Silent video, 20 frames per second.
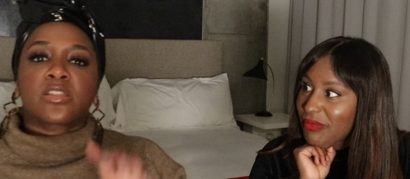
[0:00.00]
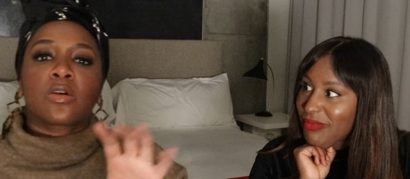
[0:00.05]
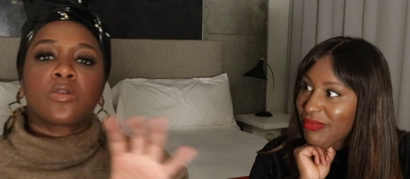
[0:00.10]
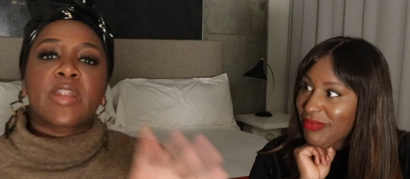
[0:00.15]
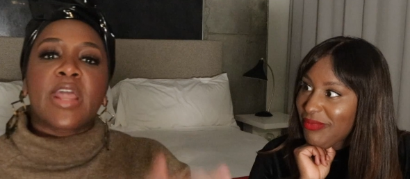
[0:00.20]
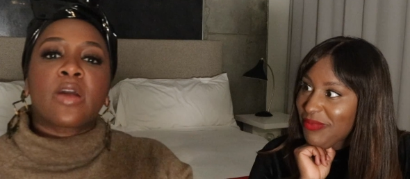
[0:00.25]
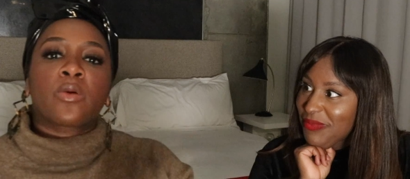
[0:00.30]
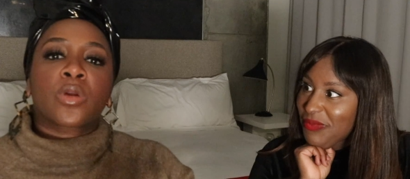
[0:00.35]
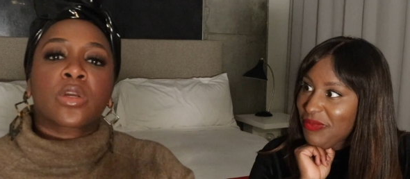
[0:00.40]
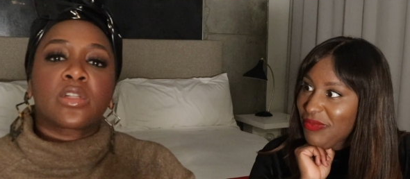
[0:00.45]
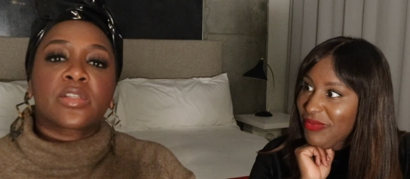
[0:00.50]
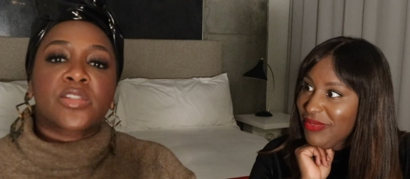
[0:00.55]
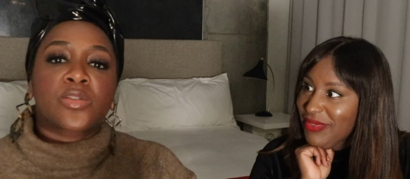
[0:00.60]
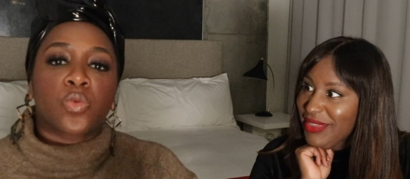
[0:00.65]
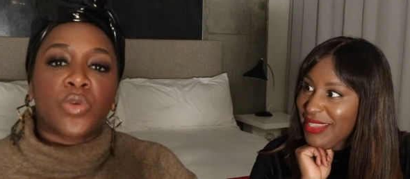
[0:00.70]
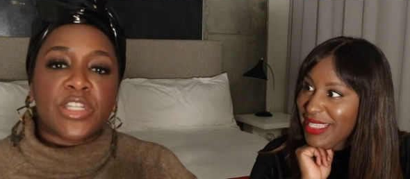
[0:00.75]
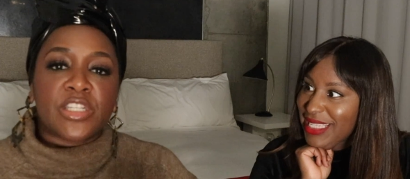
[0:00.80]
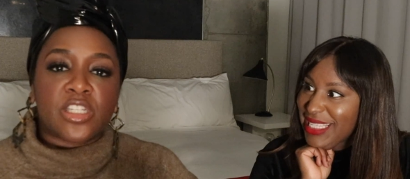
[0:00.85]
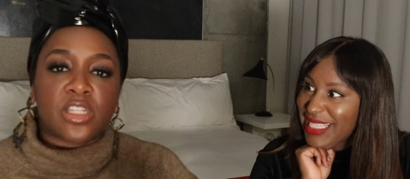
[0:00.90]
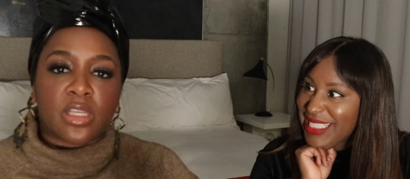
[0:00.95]
Speaker 1: So now we're gonna
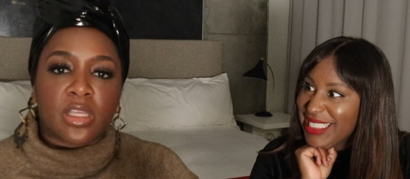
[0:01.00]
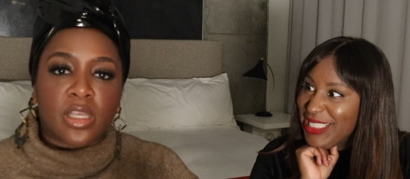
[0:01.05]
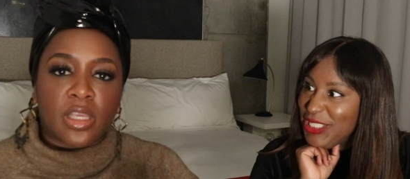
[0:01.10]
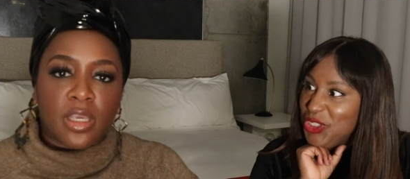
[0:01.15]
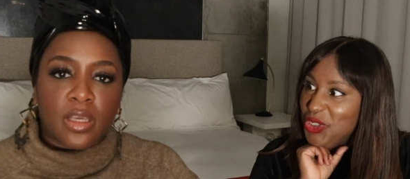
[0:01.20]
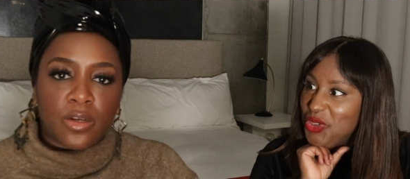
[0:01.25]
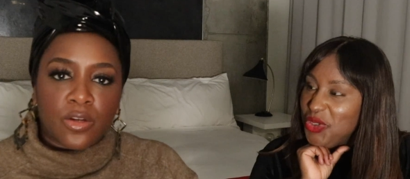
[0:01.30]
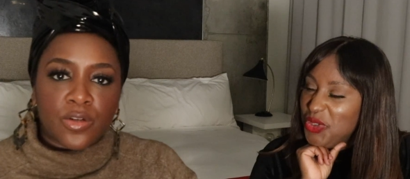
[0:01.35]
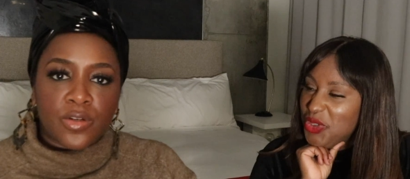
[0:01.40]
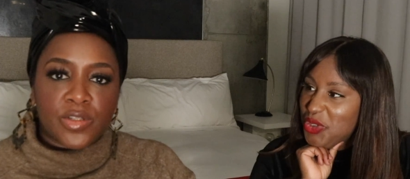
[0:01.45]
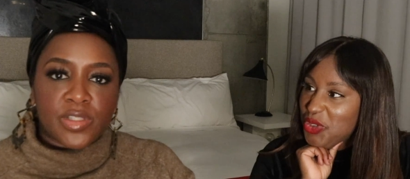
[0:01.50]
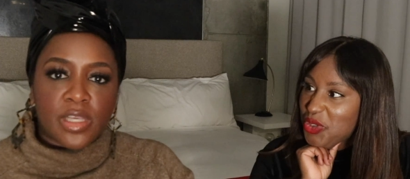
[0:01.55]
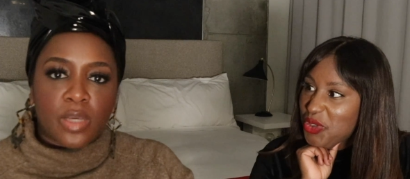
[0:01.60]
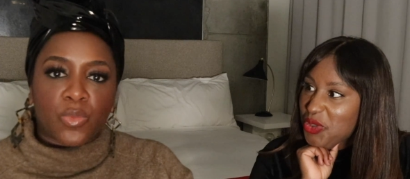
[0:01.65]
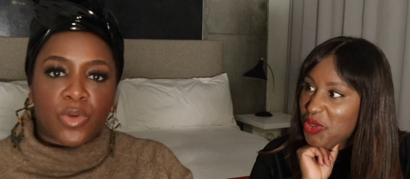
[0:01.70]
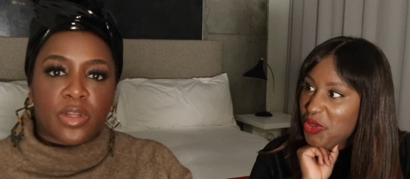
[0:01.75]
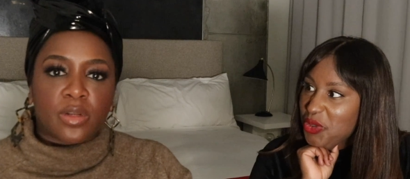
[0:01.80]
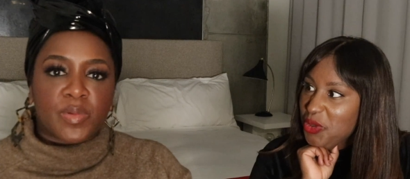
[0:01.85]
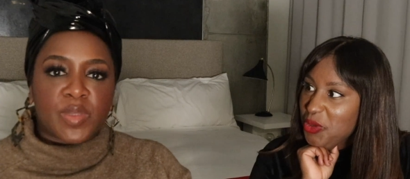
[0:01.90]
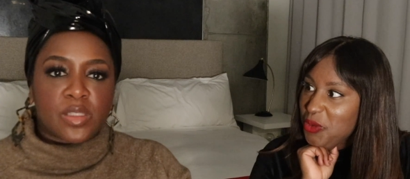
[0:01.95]
switch gears
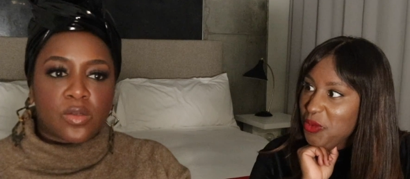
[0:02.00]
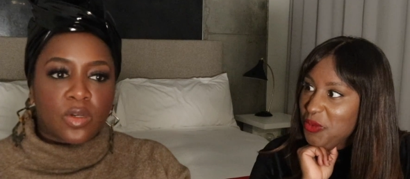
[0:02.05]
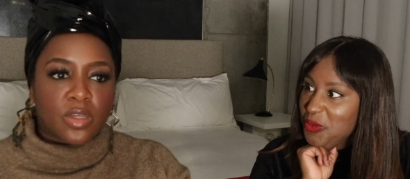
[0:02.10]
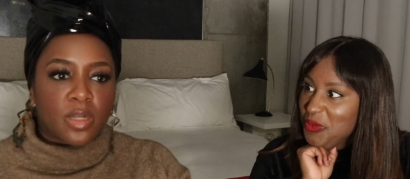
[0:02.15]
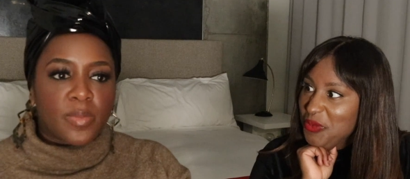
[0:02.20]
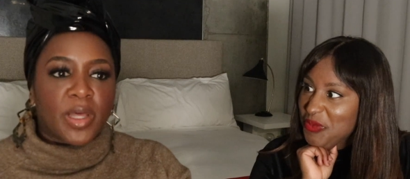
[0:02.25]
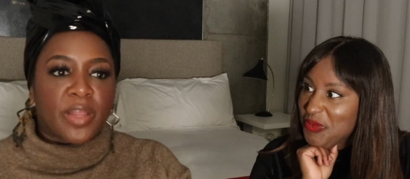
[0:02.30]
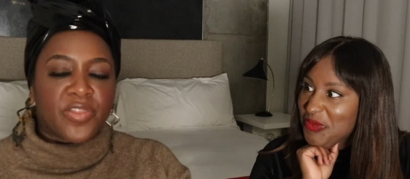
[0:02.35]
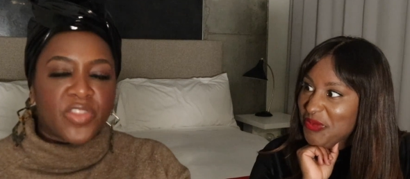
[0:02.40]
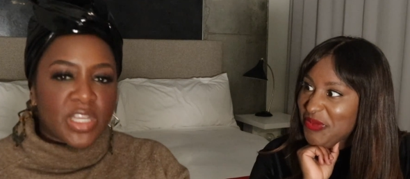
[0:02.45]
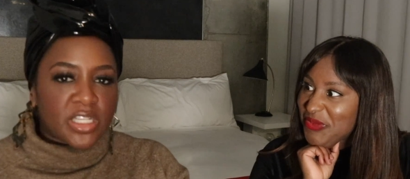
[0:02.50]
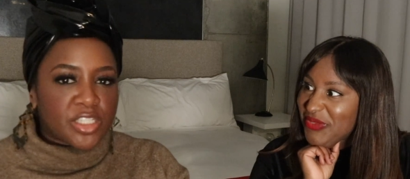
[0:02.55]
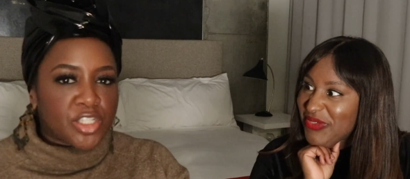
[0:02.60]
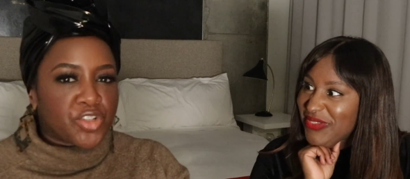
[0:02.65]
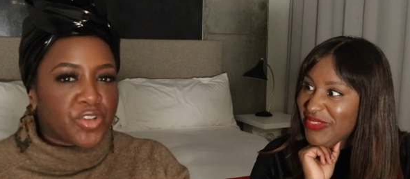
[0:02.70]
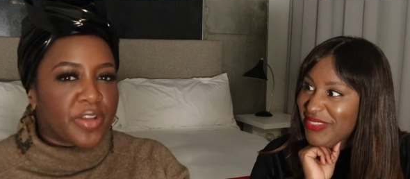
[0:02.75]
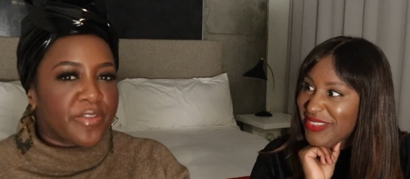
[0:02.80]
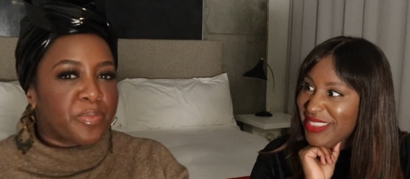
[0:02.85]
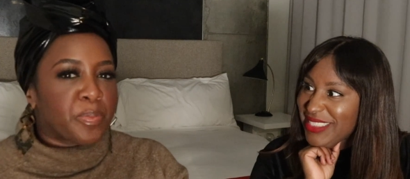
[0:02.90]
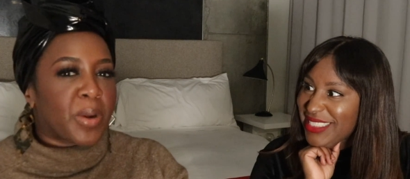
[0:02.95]
and we're gonna be talking about things
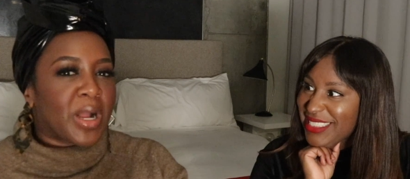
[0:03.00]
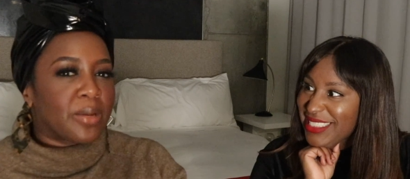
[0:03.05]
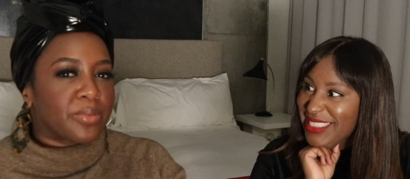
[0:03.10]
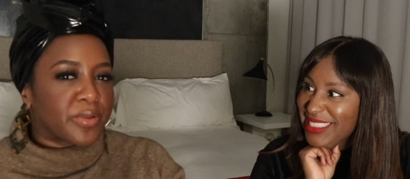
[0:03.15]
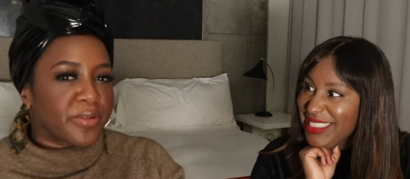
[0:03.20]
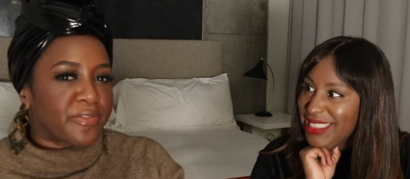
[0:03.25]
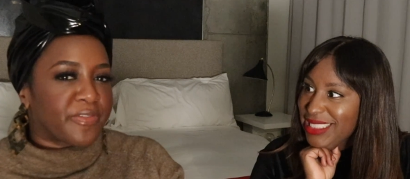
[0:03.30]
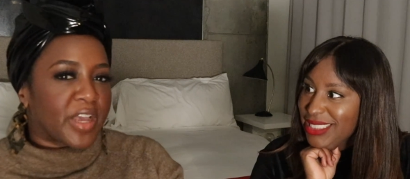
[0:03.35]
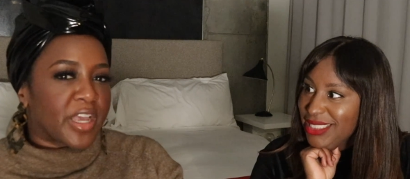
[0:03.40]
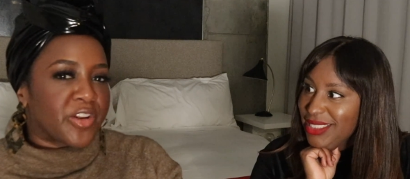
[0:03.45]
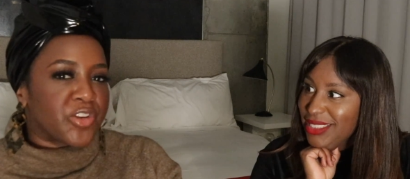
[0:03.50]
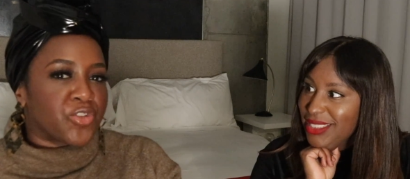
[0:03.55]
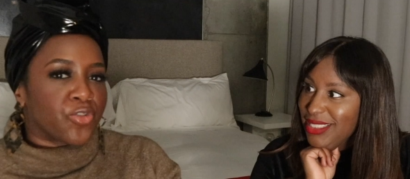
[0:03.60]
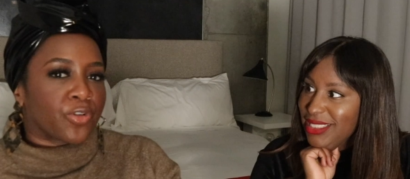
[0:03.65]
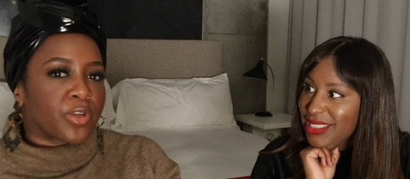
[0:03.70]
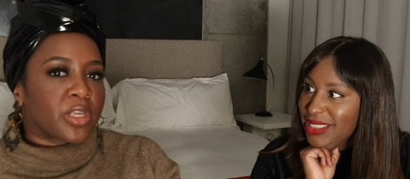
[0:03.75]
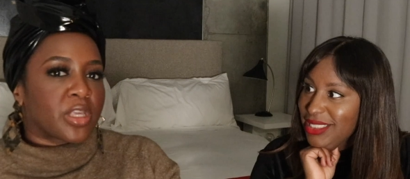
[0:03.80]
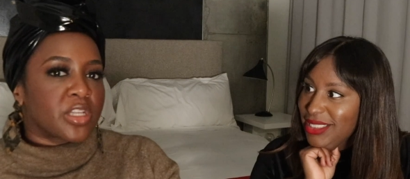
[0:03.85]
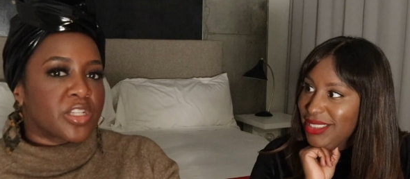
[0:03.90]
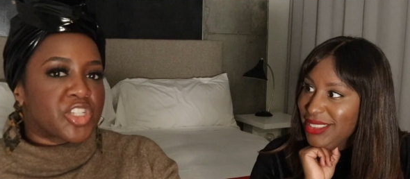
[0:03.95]
that you can probably find in
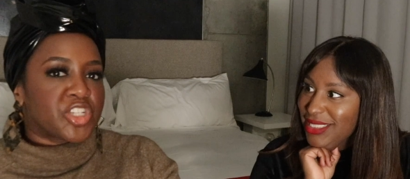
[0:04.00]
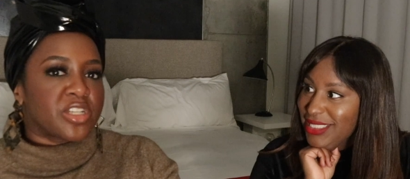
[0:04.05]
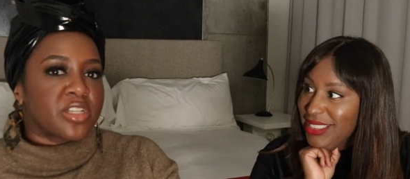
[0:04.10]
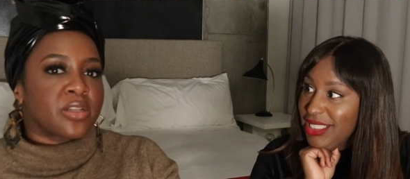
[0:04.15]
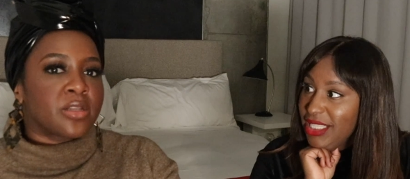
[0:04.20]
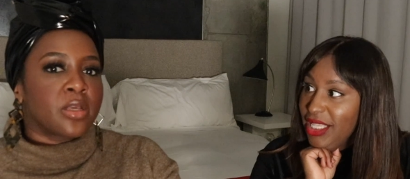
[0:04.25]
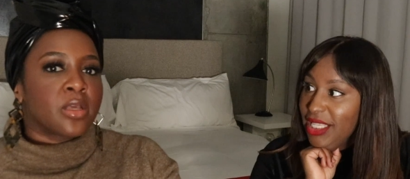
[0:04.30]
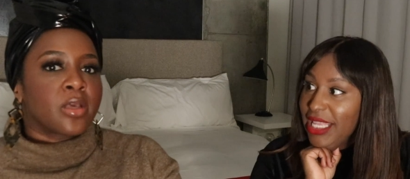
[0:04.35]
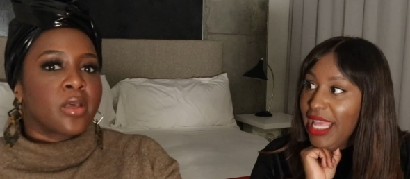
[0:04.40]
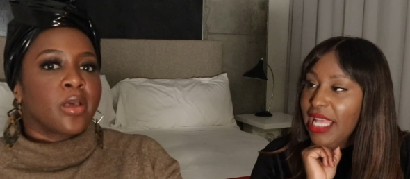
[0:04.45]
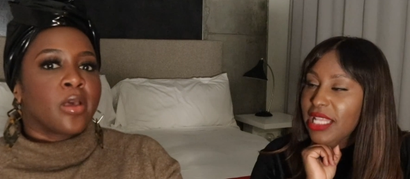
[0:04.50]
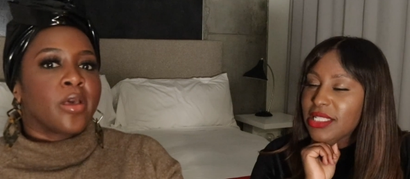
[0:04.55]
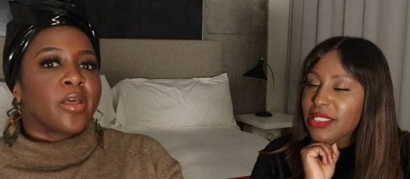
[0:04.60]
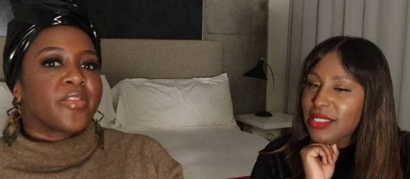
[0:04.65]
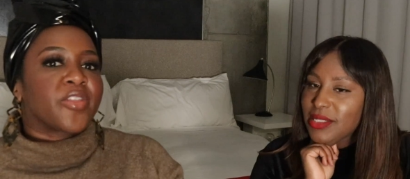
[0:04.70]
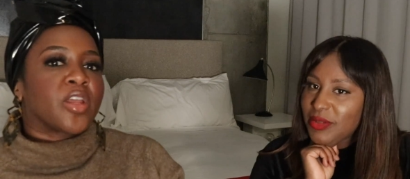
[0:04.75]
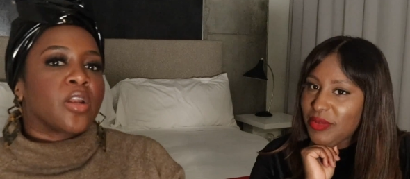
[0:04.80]
your kitchen yes.